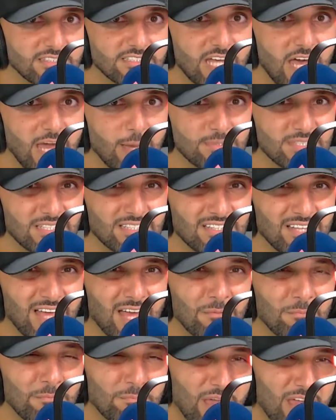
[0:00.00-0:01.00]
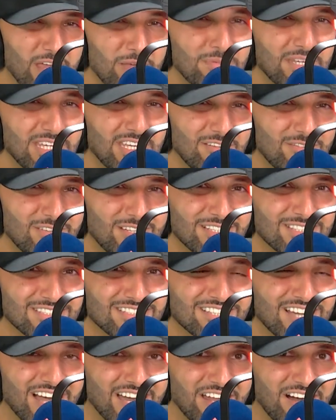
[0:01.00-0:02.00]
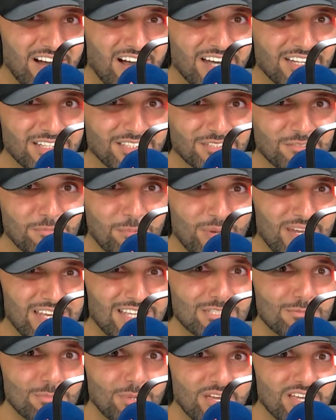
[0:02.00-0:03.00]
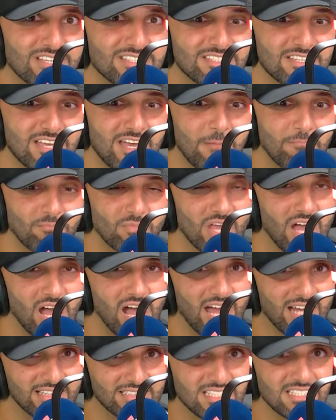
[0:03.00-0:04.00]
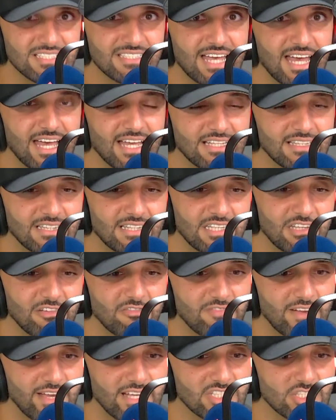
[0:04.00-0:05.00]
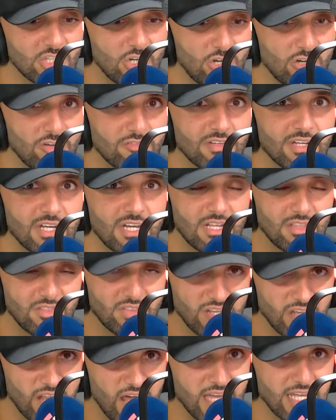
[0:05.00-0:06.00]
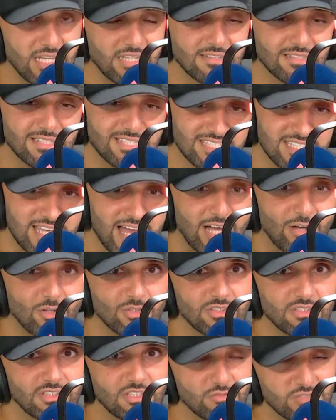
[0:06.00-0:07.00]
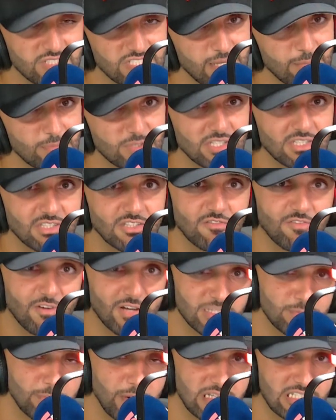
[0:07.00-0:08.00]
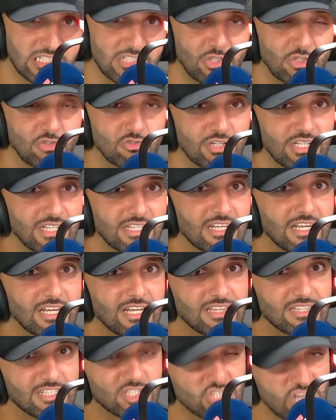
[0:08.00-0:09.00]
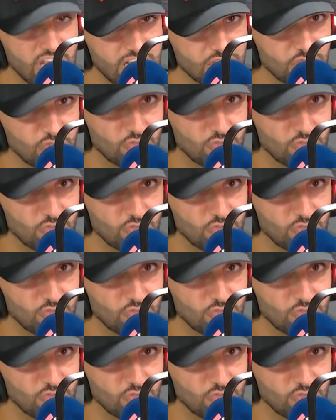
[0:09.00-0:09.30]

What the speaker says: types, and maybe even it's kind of harder to please because I understand the effects of the light, the sound, the reception, the first person you greet, the changing